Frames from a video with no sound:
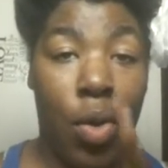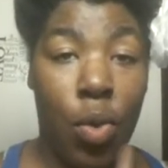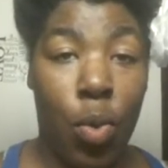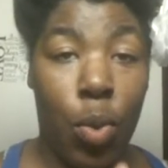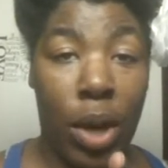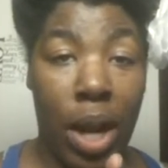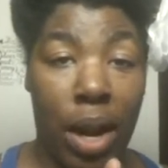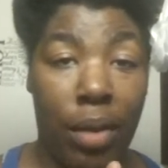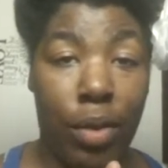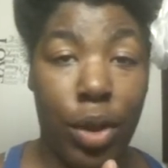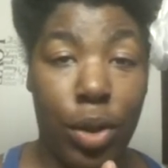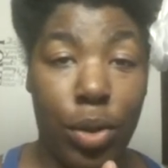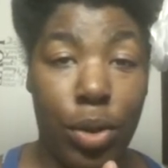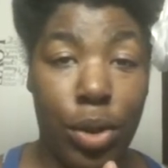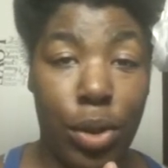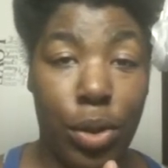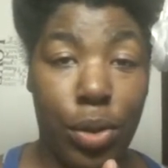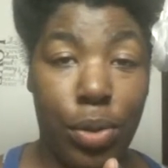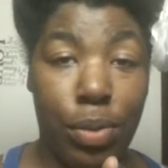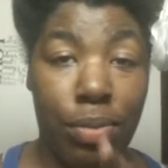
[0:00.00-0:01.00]
whatever you
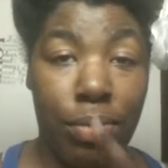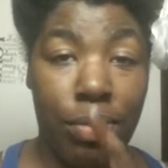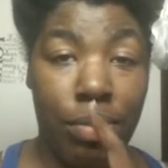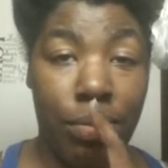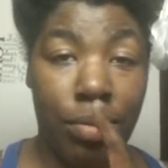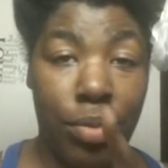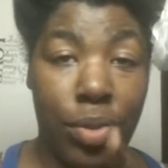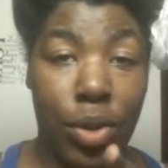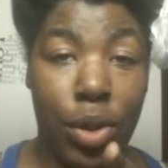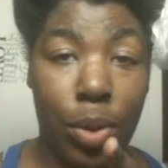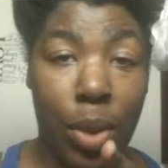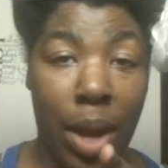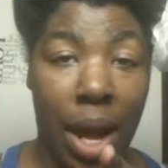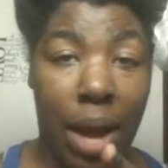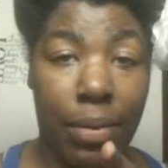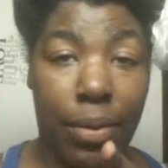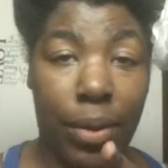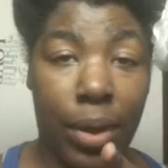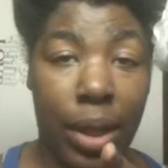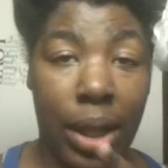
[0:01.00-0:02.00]
do, do
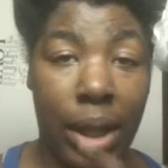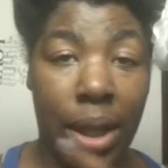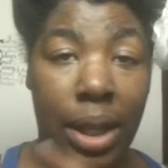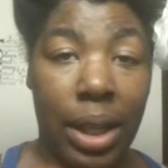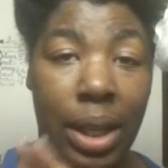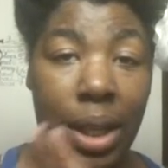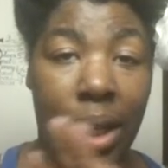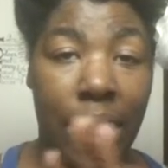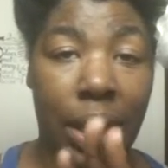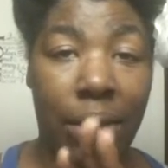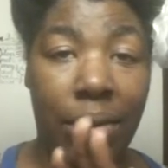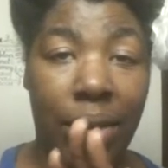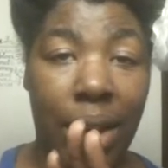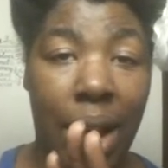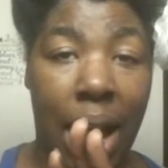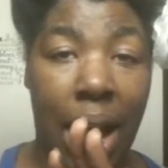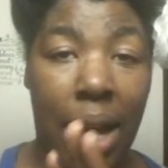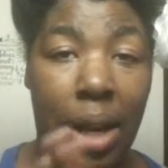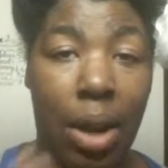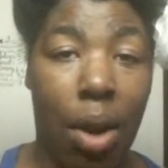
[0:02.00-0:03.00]
not forget, give
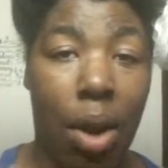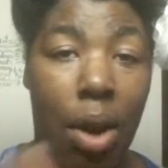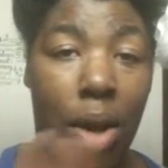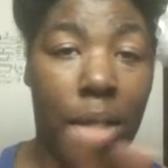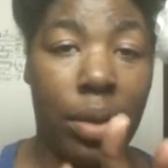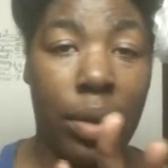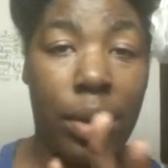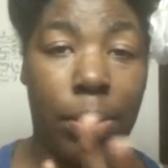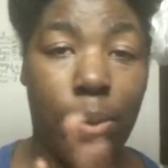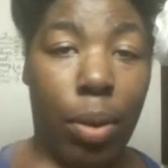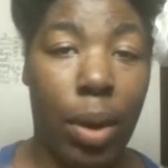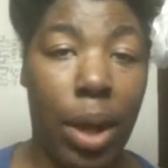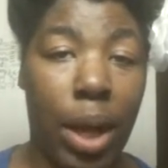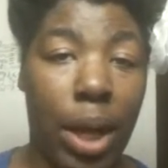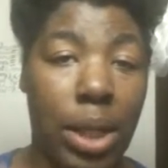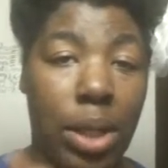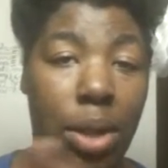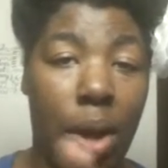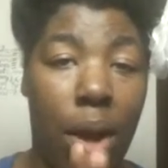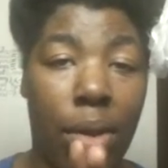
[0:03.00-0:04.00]
God all of the
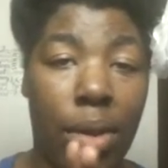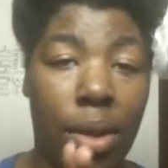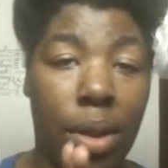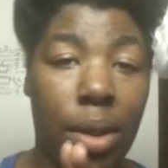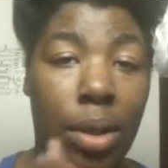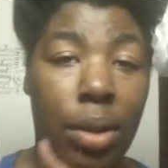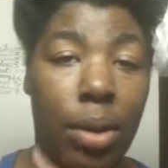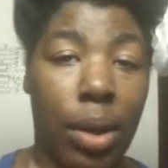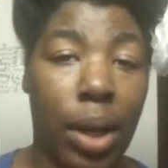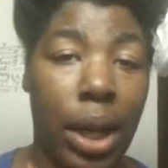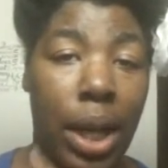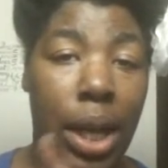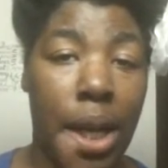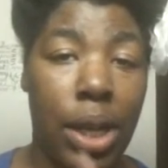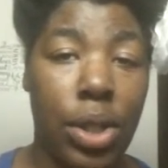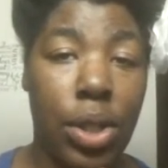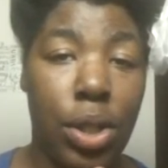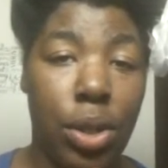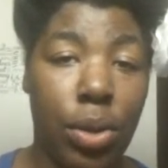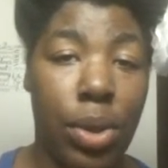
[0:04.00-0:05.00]
praise, all the glory. It
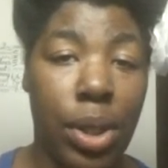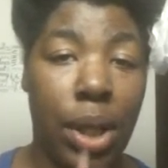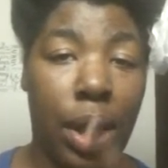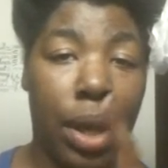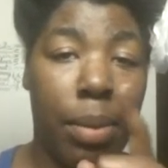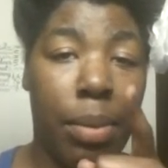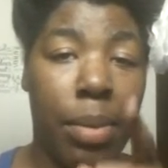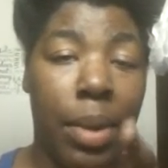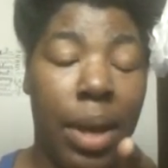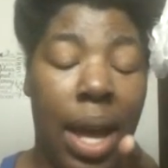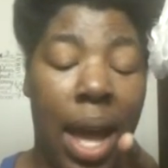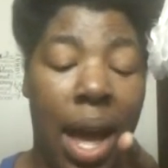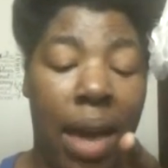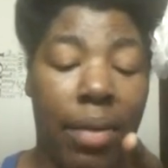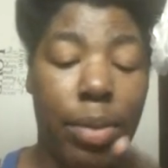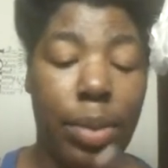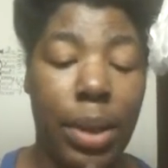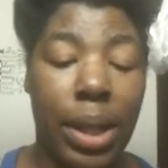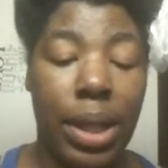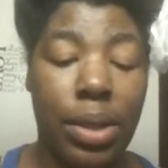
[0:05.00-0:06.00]
is due to him.
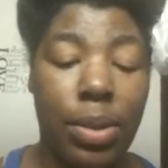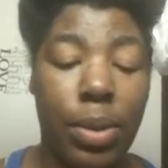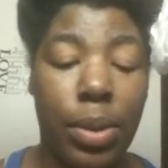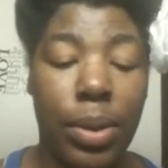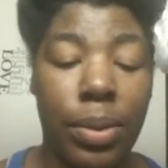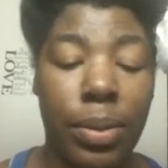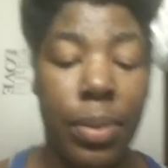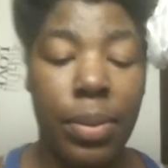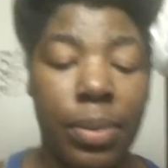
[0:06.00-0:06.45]
Have a blessed one.